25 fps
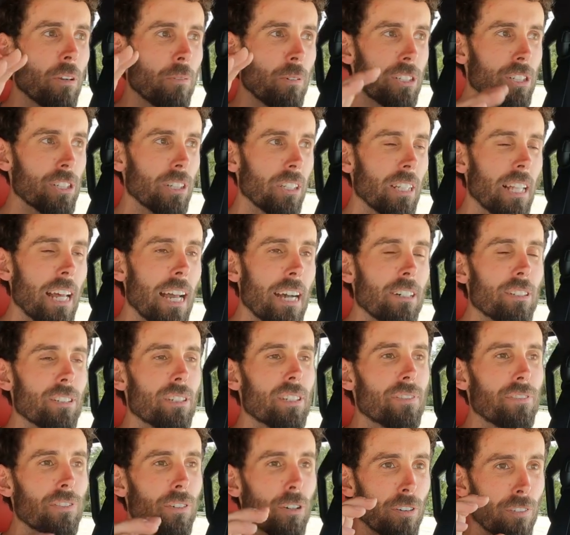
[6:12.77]
which
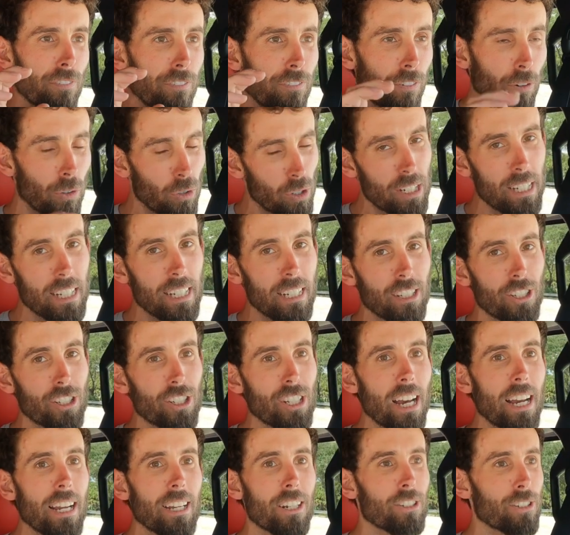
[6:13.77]
allows for forty inch
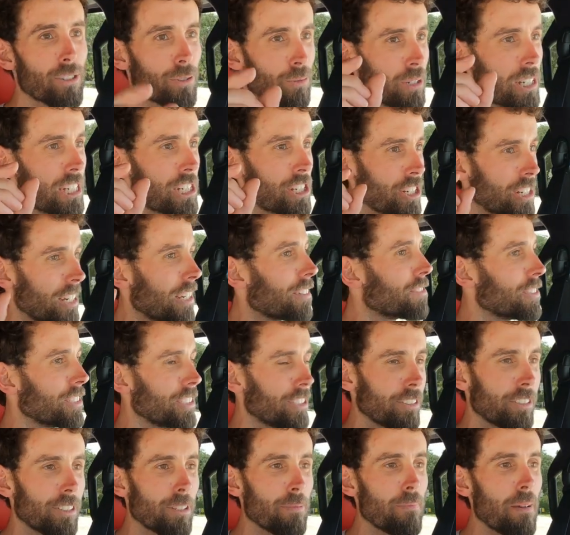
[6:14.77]
tires, which, if you
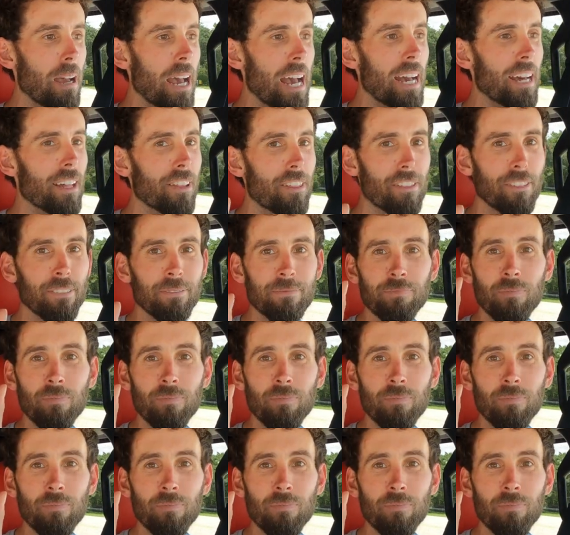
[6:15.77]
do the math,